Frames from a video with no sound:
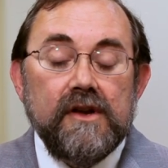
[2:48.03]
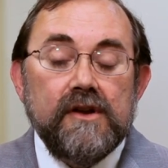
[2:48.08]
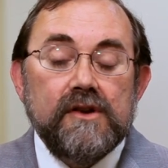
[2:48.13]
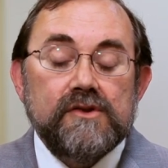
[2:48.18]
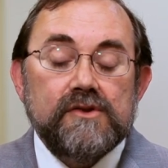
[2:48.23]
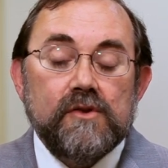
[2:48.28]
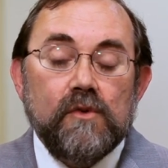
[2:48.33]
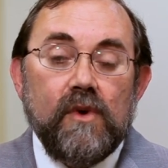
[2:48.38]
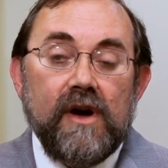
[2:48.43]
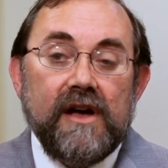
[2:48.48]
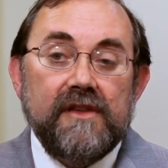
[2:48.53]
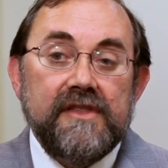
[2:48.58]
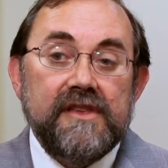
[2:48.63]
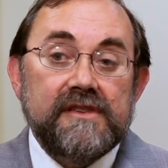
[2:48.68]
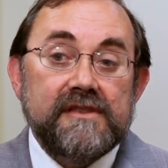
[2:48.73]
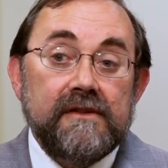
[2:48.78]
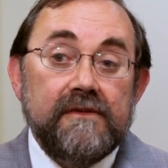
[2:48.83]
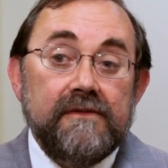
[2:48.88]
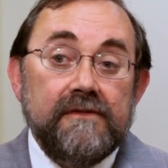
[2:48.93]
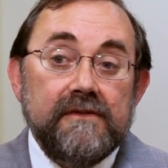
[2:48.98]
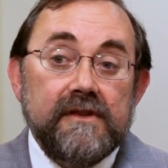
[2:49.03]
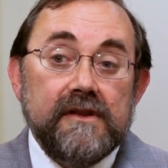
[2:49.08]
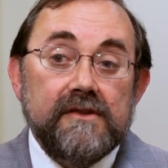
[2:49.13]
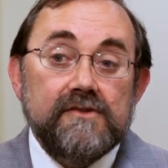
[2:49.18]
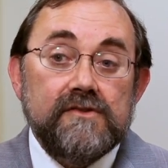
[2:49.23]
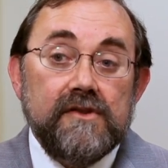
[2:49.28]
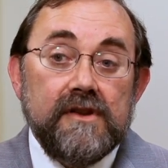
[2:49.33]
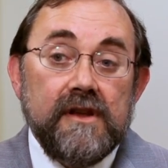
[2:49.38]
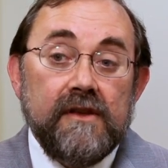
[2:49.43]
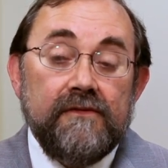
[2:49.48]
So while this
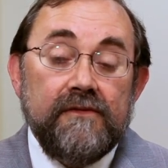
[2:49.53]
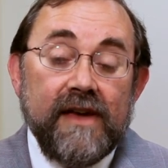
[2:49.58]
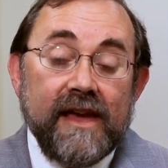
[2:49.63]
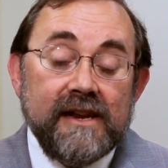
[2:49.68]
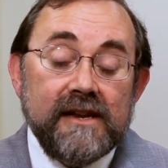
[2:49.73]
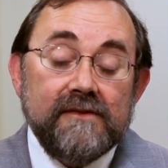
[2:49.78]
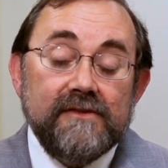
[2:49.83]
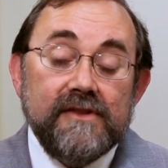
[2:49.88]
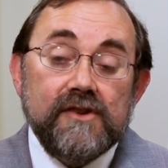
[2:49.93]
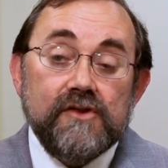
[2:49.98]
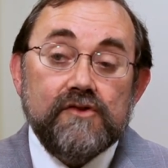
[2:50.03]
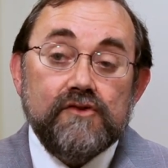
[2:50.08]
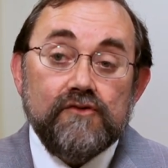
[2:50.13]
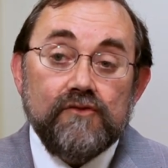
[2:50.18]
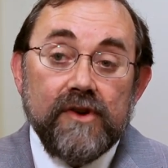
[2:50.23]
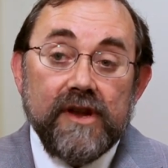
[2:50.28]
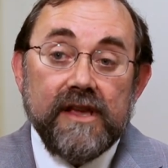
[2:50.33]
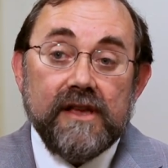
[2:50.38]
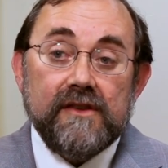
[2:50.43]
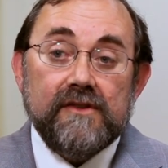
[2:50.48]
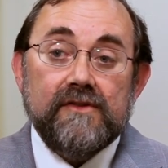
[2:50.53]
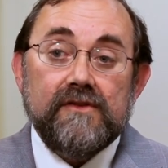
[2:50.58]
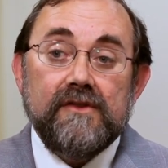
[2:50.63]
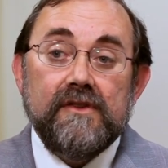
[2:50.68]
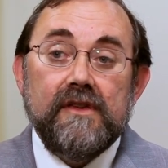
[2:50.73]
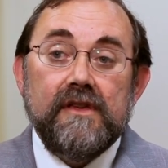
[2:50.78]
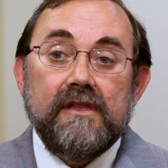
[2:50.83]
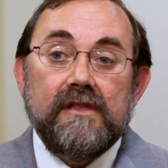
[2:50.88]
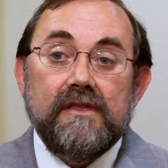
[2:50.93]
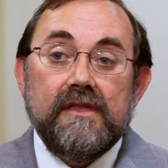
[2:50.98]
effectively shrinks
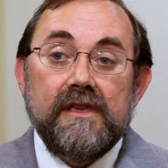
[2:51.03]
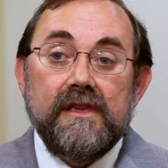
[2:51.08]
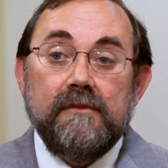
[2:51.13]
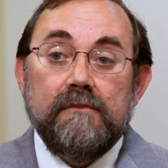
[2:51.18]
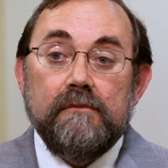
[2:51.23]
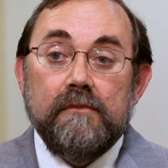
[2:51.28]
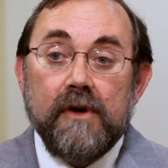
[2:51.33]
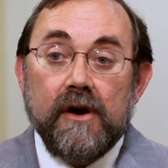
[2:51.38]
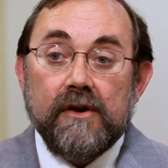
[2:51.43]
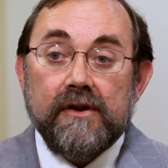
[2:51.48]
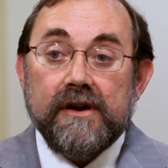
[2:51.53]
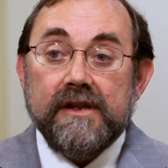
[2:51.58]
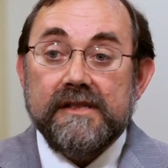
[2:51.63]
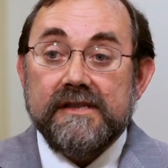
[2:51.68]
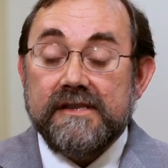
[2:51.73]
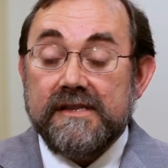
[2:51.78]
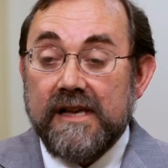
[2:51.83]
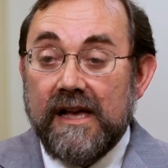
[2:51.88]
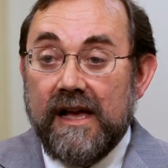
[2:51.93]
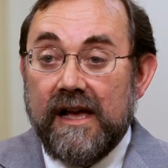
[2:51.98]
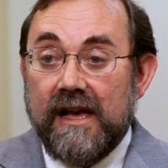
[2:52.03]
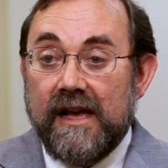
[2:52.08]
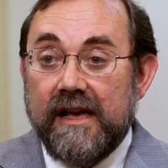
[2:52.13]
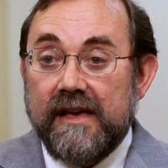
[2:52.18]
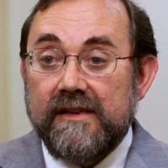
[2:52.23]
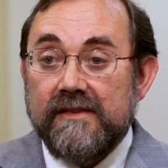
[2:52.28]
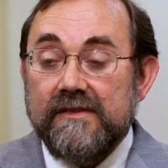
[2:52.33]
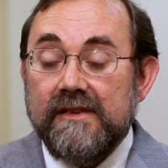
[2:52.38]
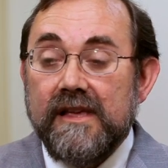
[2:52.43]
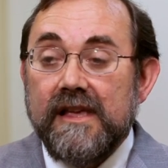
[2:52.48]
the market
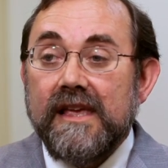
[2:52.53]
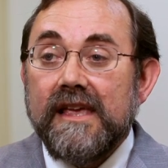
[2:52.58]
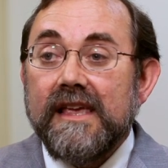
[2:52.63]
size,